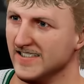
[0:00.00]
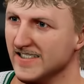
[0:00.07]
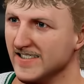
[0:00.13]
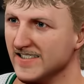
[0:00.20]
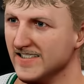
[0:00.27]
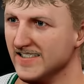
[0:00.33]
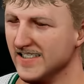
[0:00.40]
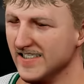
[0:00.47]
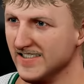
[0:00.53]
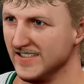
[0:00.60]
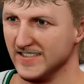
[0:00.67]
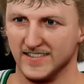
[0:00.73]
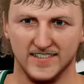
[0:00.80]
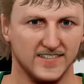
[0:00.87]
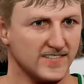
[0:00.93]
right?
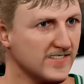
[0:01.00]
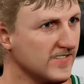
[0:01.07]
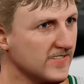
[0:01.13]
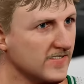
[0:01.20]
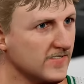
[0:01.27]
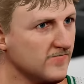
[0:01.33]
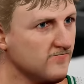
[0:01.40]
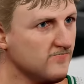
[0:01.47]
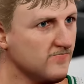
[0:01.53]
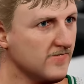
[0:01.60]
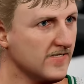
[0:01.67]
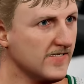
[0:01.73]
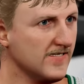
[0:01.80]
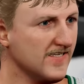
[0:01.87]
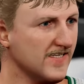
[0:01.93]
I don't think they
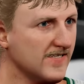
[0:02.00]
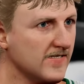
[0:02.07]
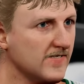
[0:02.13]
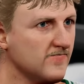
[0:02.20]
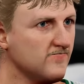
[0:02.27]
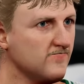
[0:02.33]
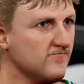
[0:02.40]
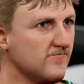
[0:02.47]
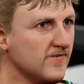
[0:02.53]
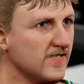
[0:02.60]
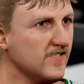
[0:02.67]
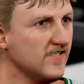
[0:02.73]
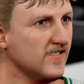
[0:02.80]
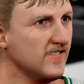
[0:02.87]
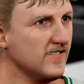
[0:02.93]
have that in
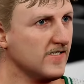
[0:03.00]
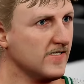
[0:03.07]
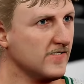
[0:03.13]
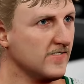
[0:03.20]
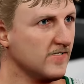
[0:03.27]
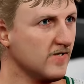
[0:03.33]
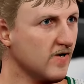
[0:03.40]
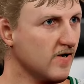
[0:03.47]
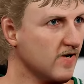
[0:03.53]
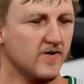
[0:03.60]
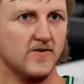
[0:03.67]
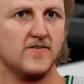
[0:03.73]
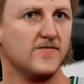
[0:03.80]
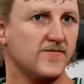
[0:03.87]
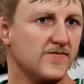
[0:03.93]
this.
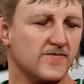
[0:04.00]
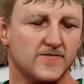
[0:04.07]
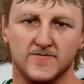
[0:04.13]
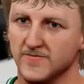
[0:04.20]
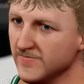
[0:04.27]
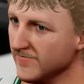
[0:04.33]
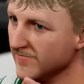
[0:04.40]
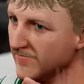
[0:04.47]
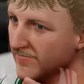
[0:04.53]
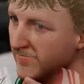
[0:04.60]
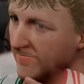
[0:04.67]
Like, I don't think